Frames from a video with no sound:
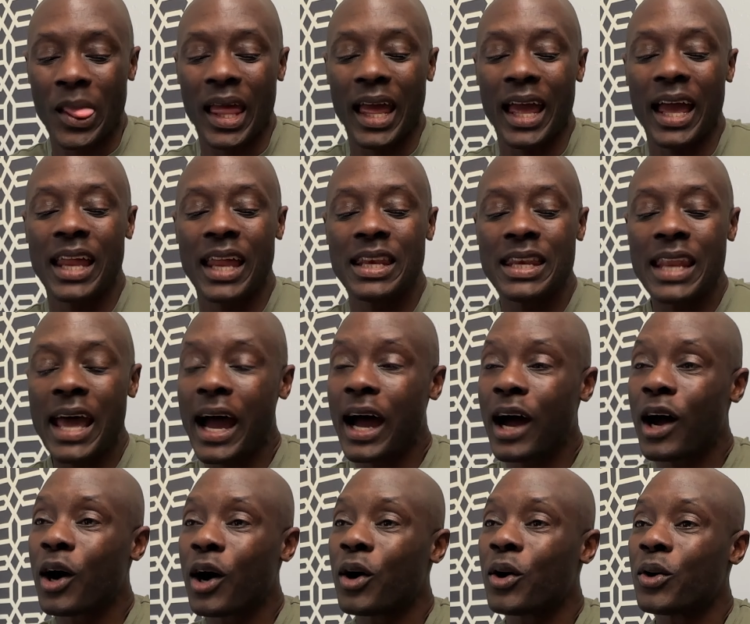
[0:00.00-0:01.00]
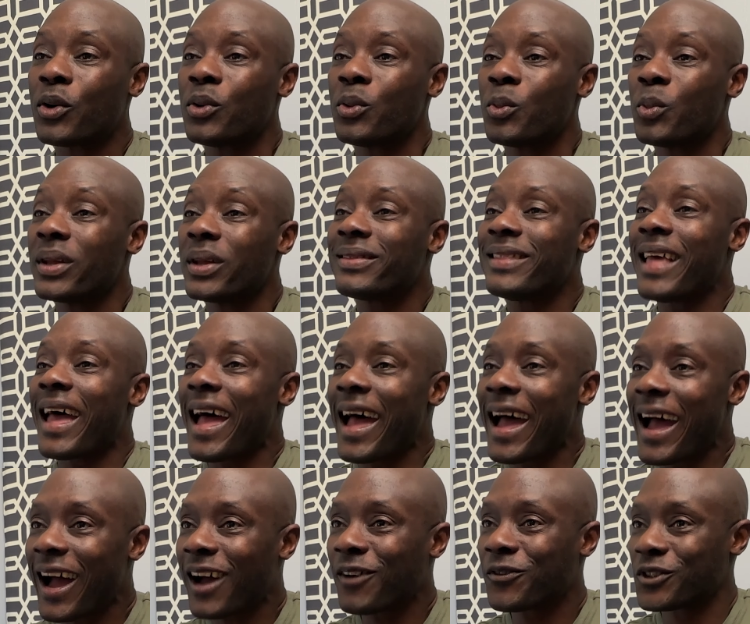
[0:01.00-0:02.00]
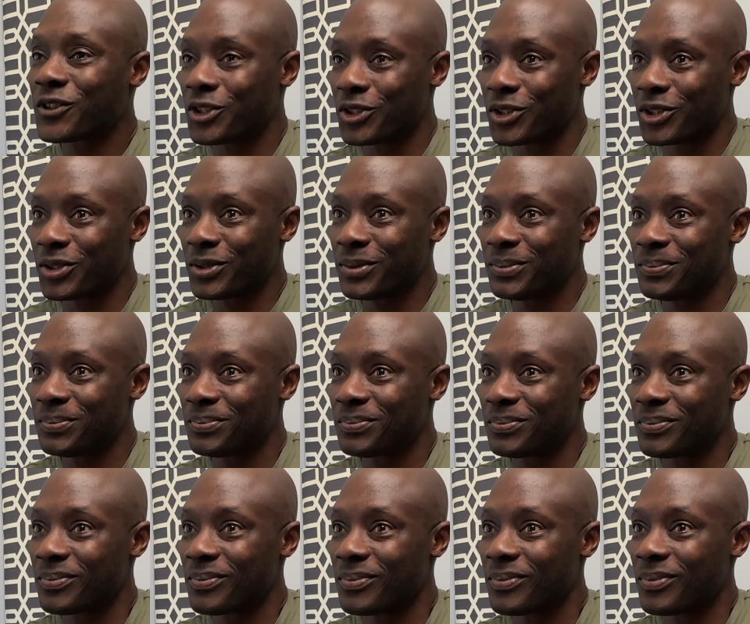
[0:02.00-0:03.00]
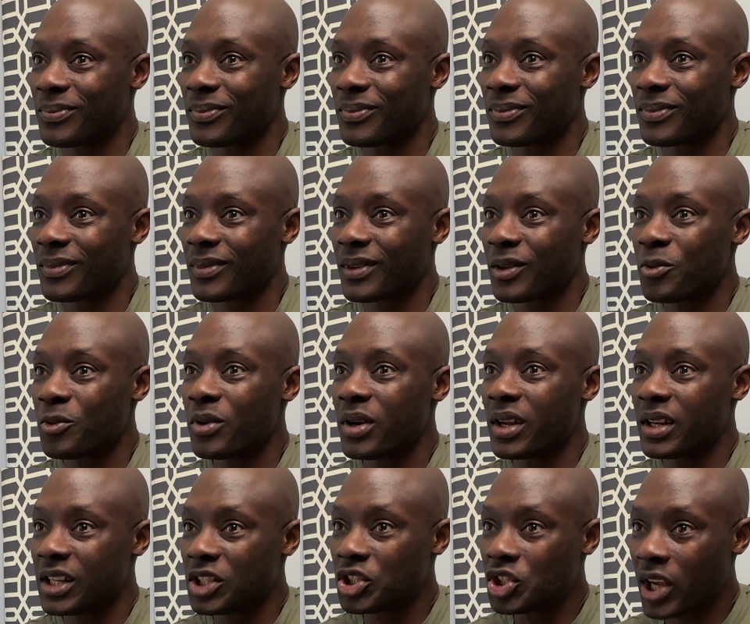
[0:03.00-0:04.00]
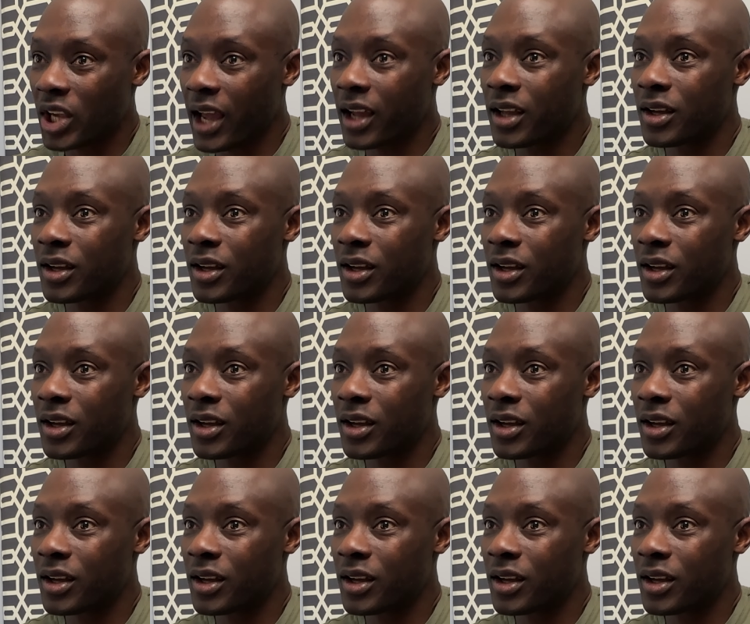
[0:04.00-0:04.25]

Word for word: And now with the after, when the check